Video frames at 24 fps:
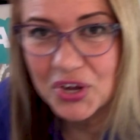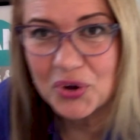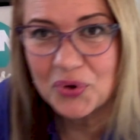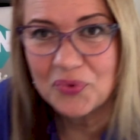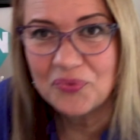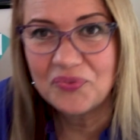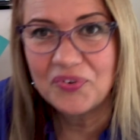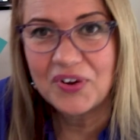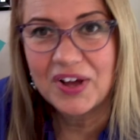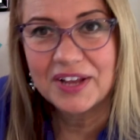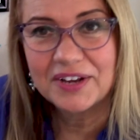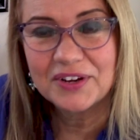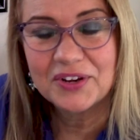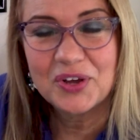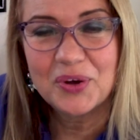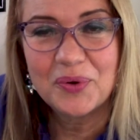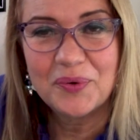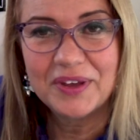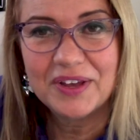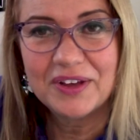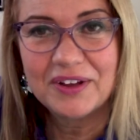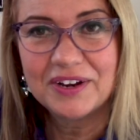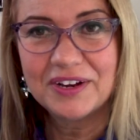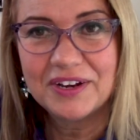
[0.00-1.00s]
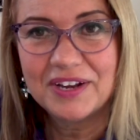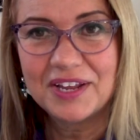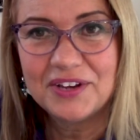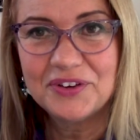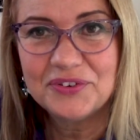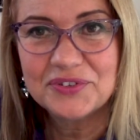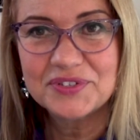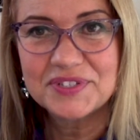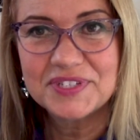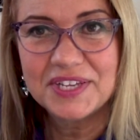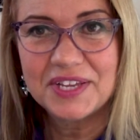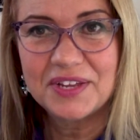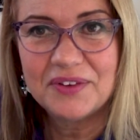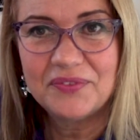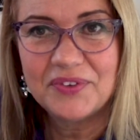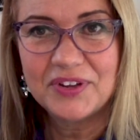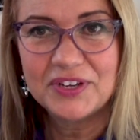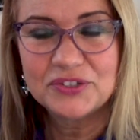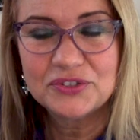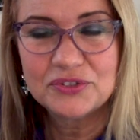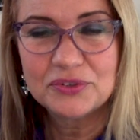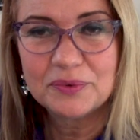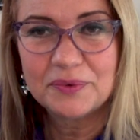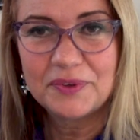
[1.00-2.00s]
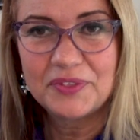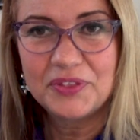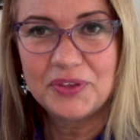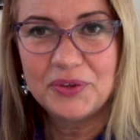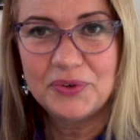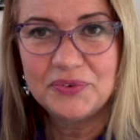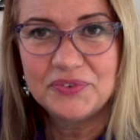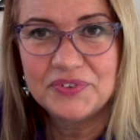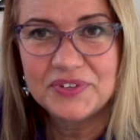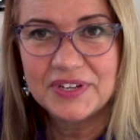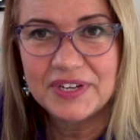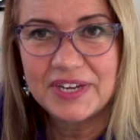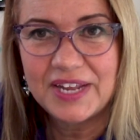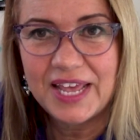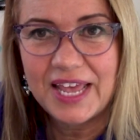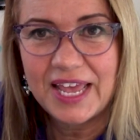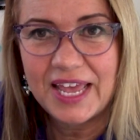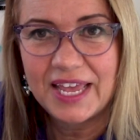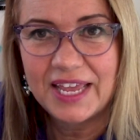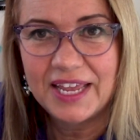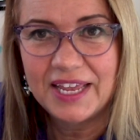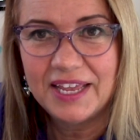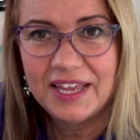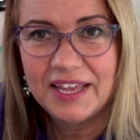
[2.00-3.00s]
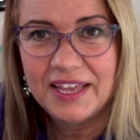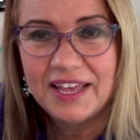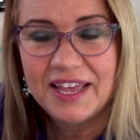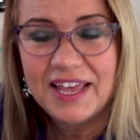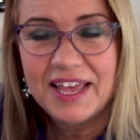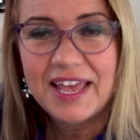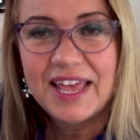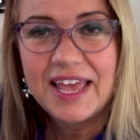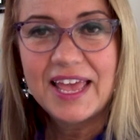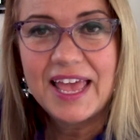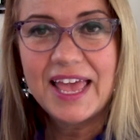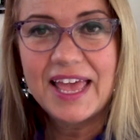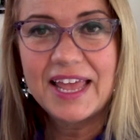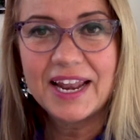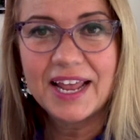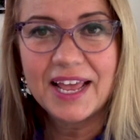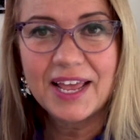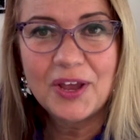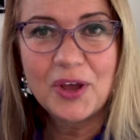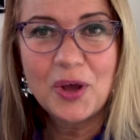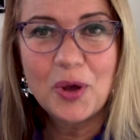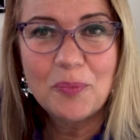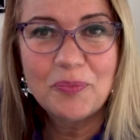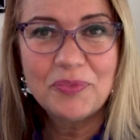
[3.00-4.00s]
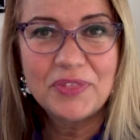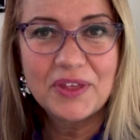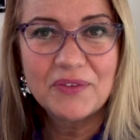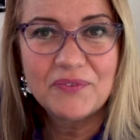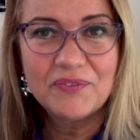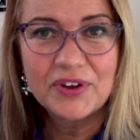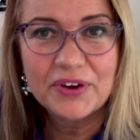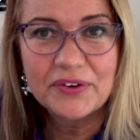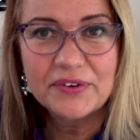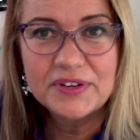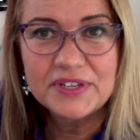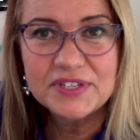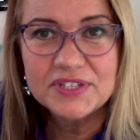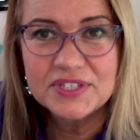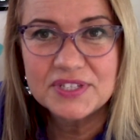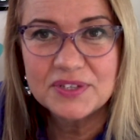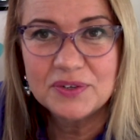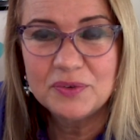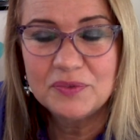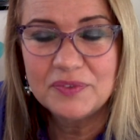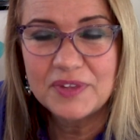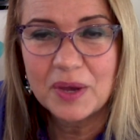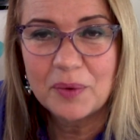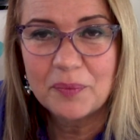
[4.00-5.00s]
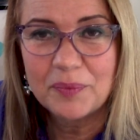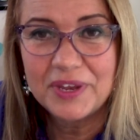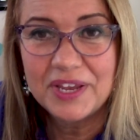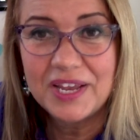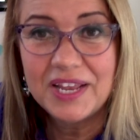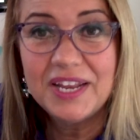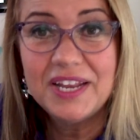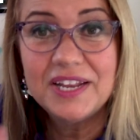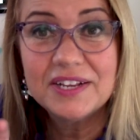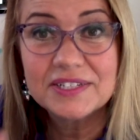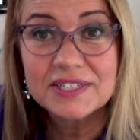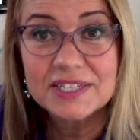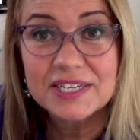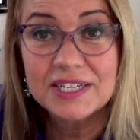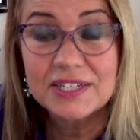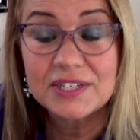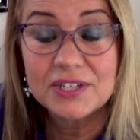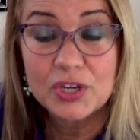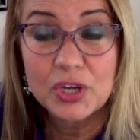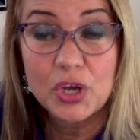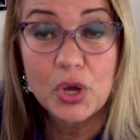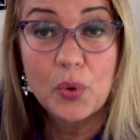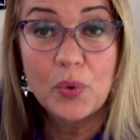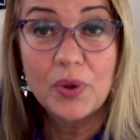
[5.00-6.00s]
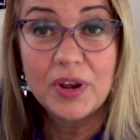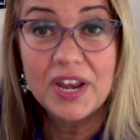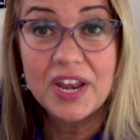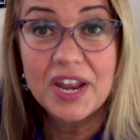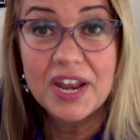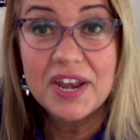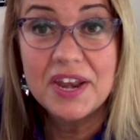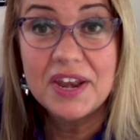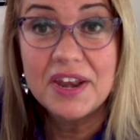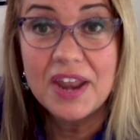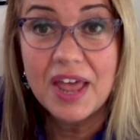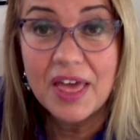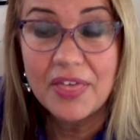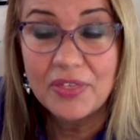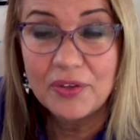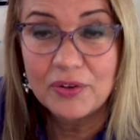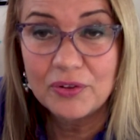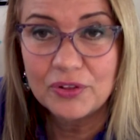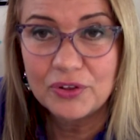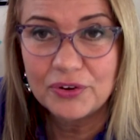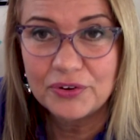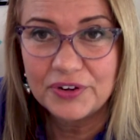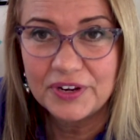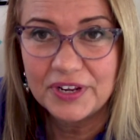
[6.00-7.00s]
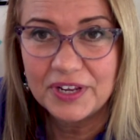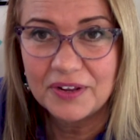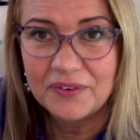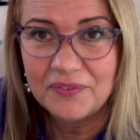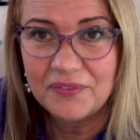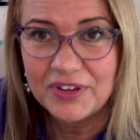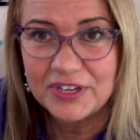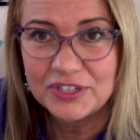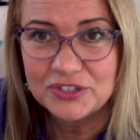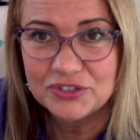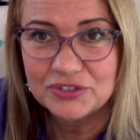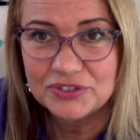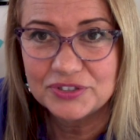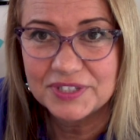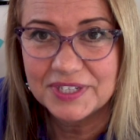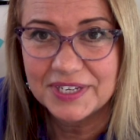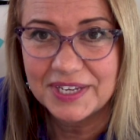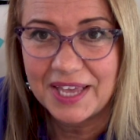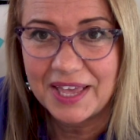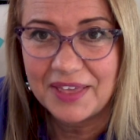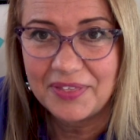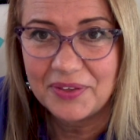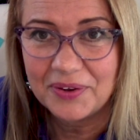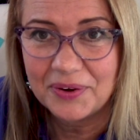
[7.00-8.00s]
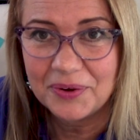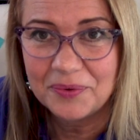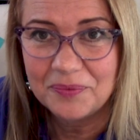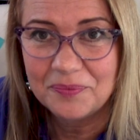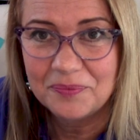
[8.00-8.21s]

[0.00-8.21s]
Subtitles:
fun going on an undersea adventure with you today. And I hope that very soon that we need to get to go on another learning adventure together.